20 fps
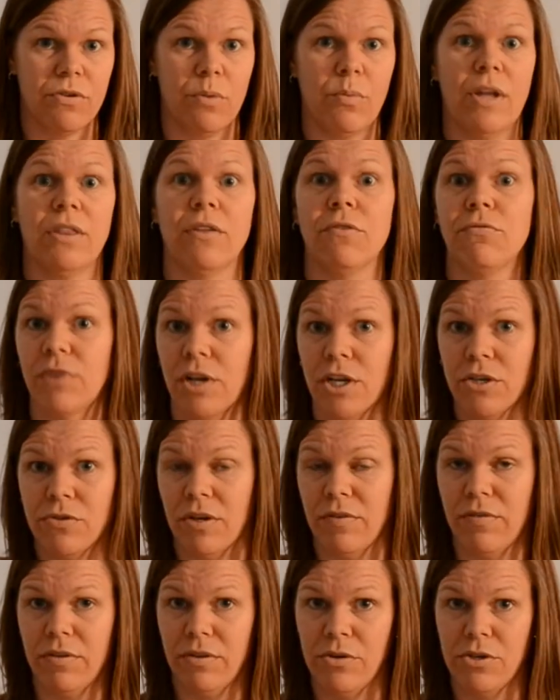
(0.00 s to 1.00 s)
We're at the French
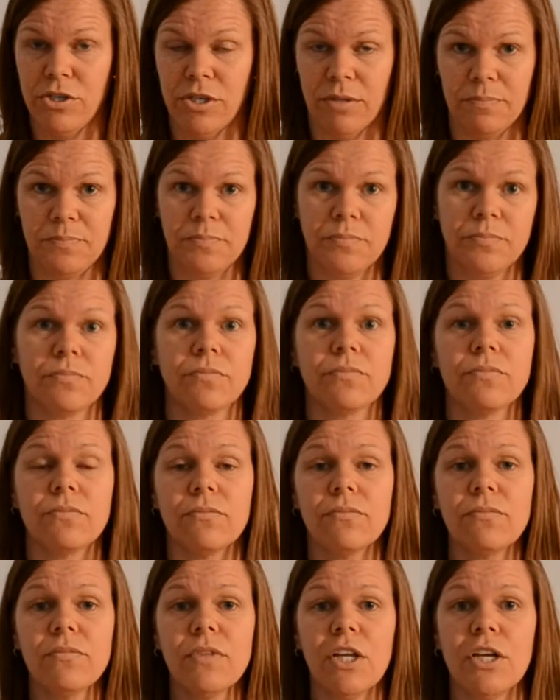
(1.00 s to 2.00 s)
Revolution.
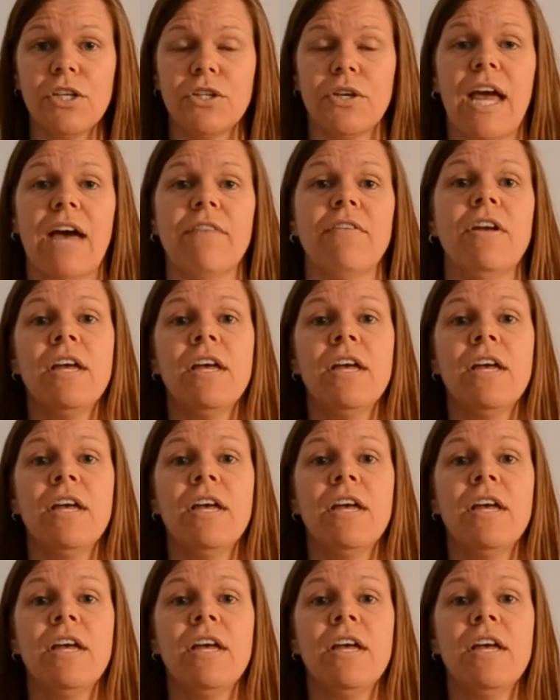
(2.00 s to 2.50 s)
So you have